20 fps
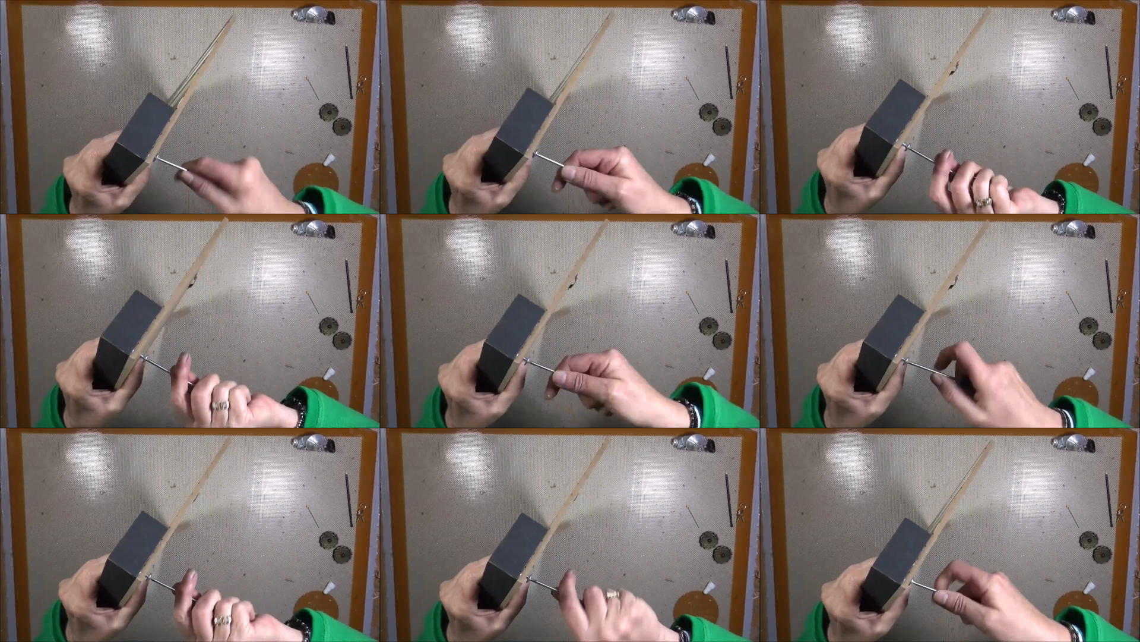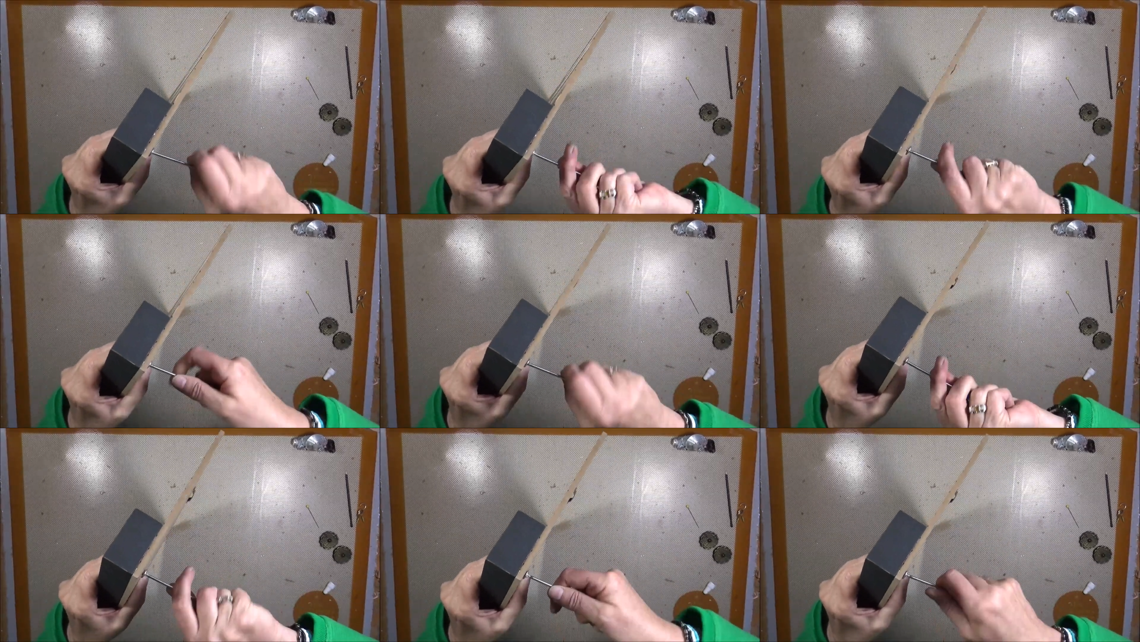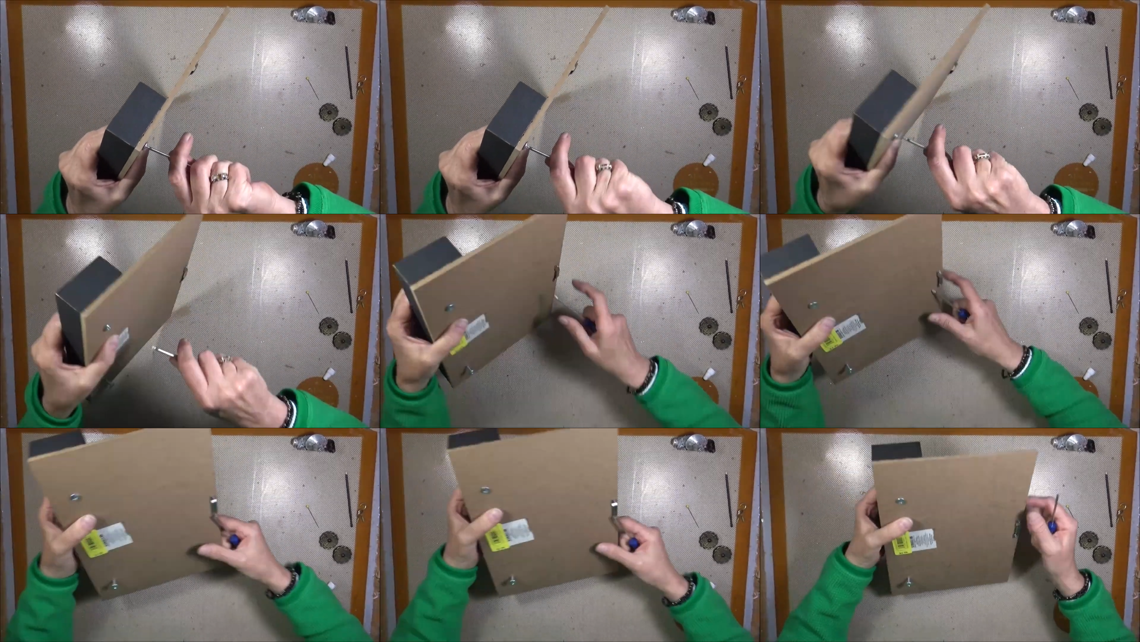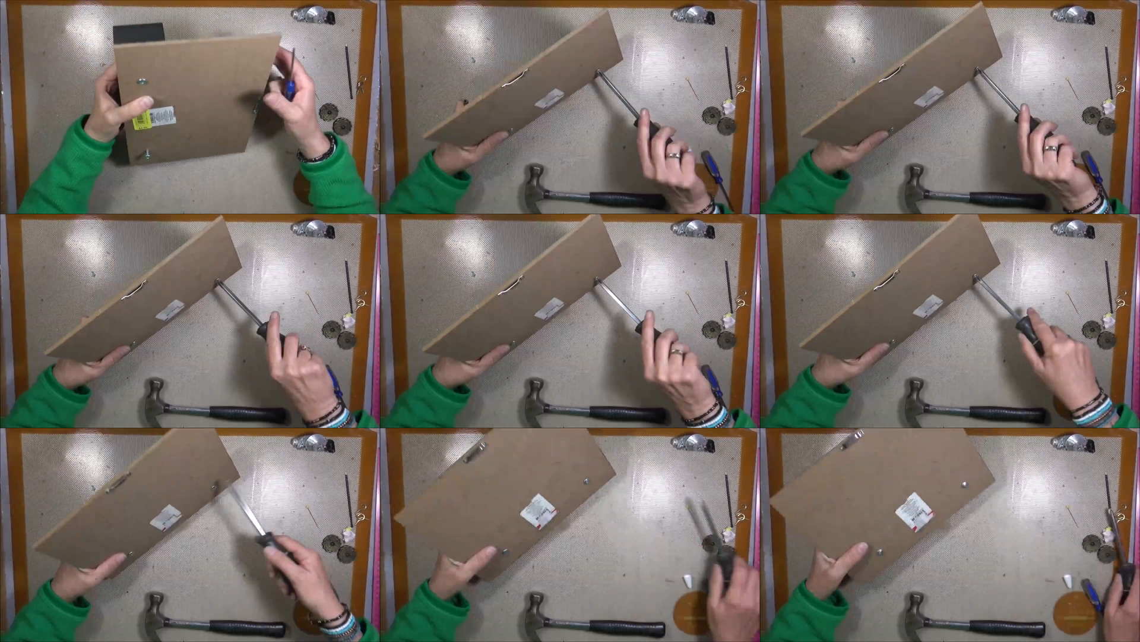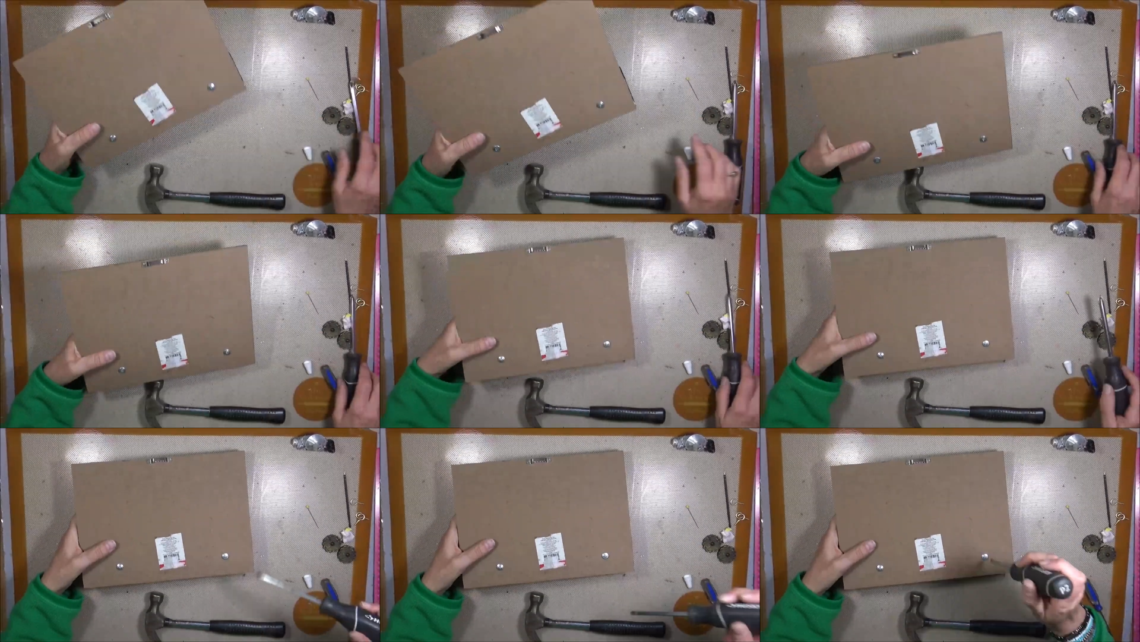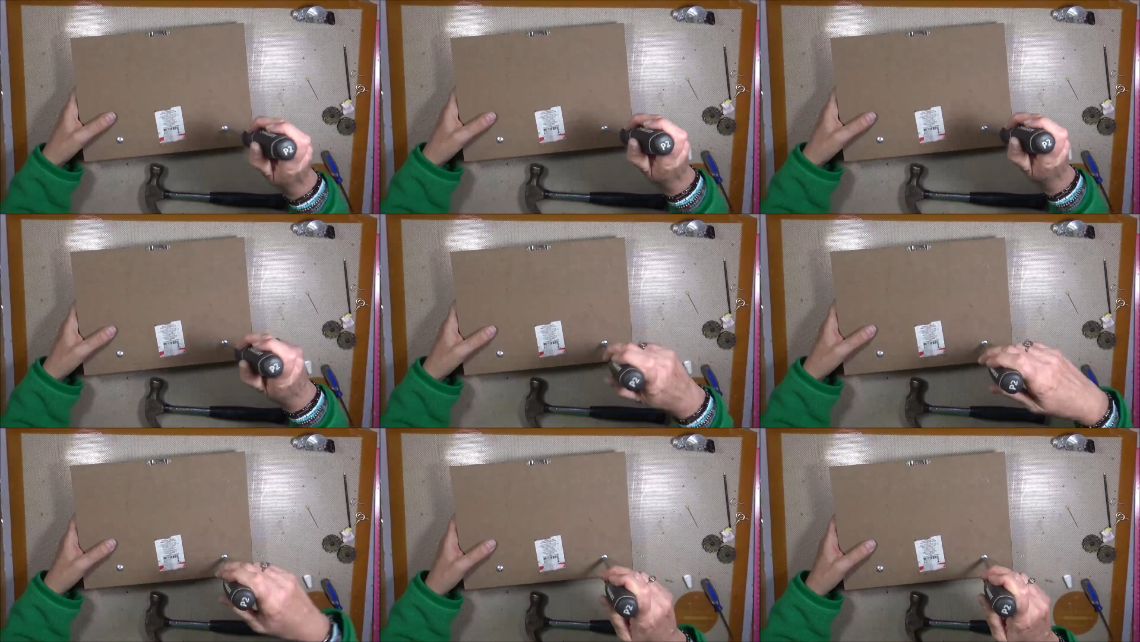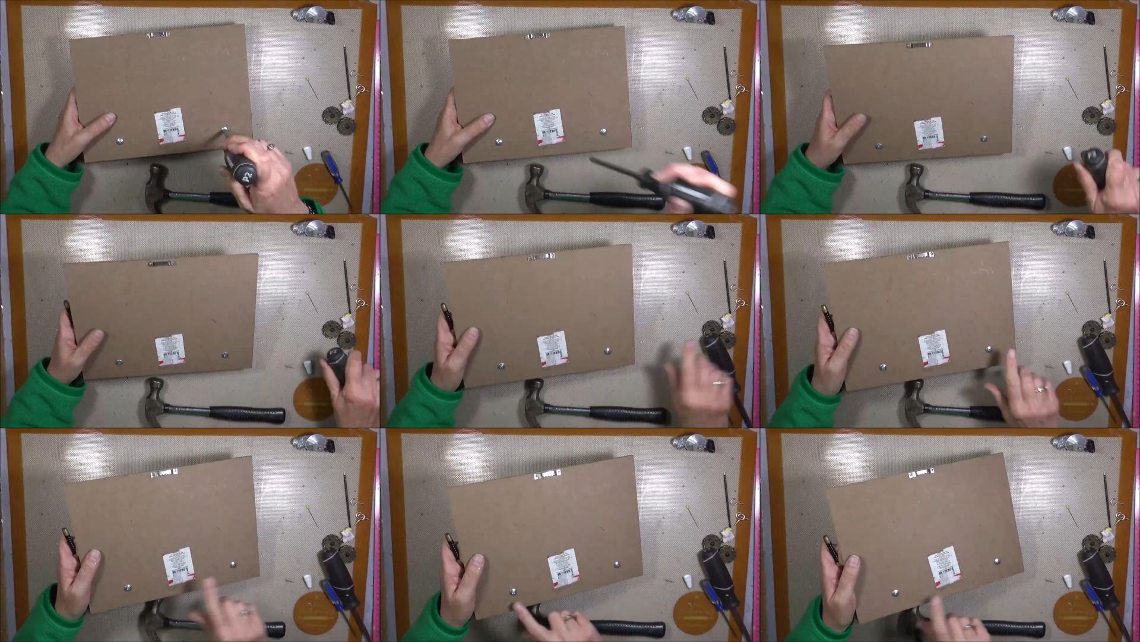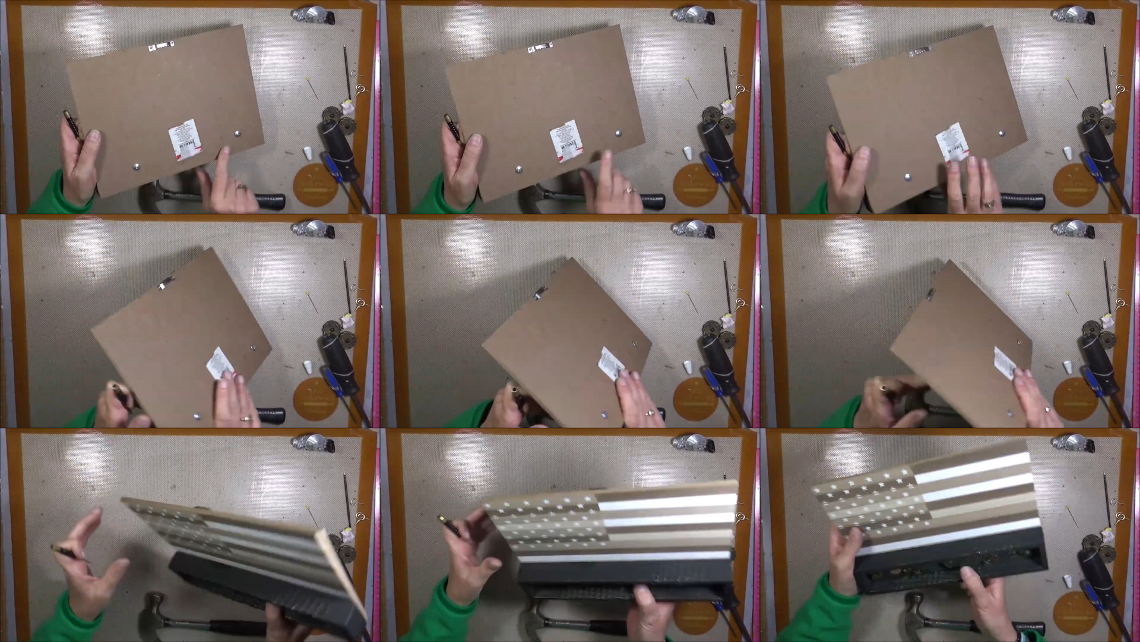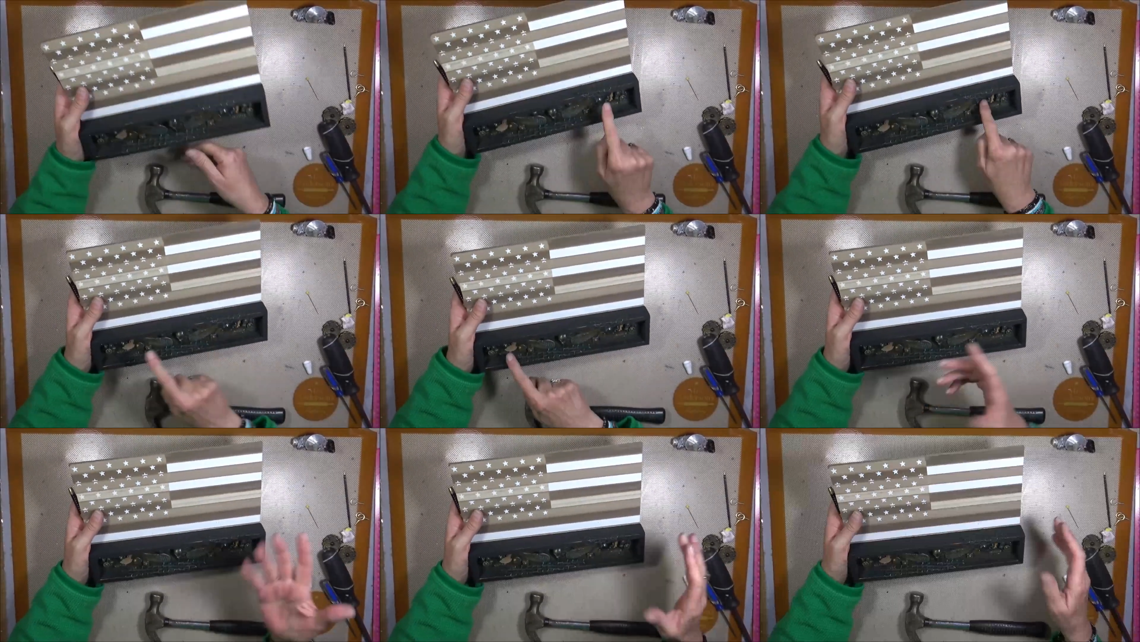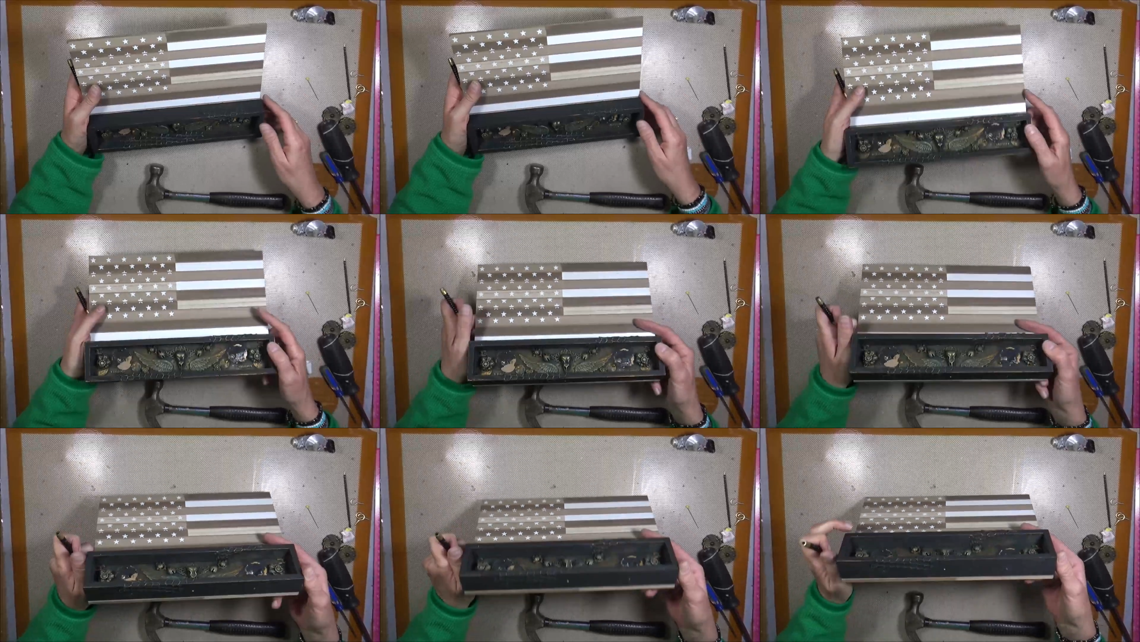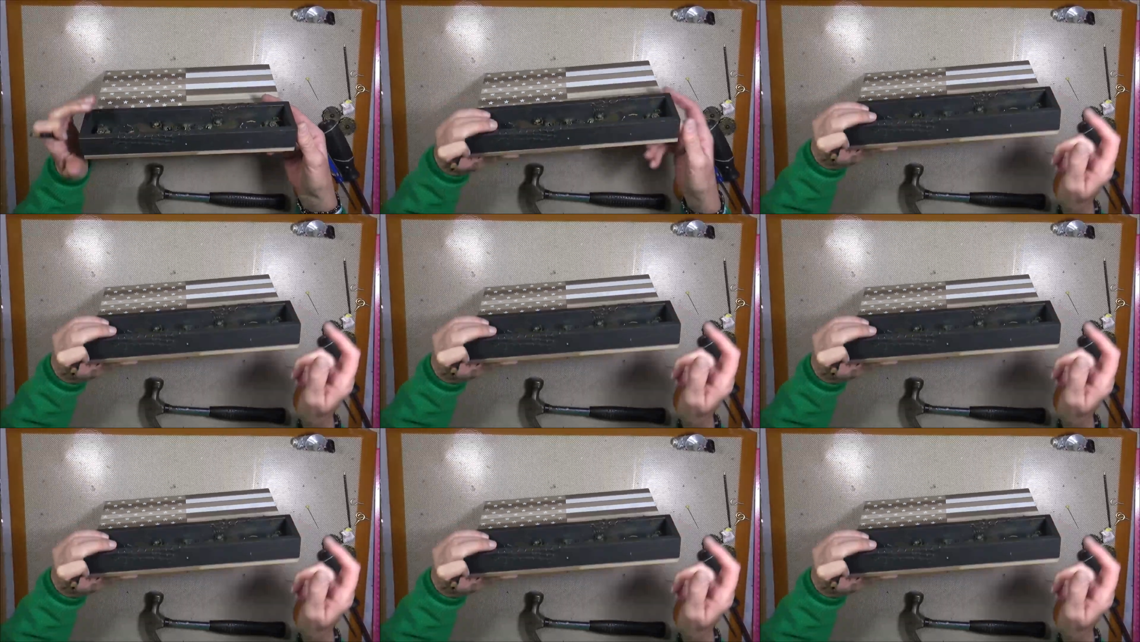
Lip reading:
(no speaker visible)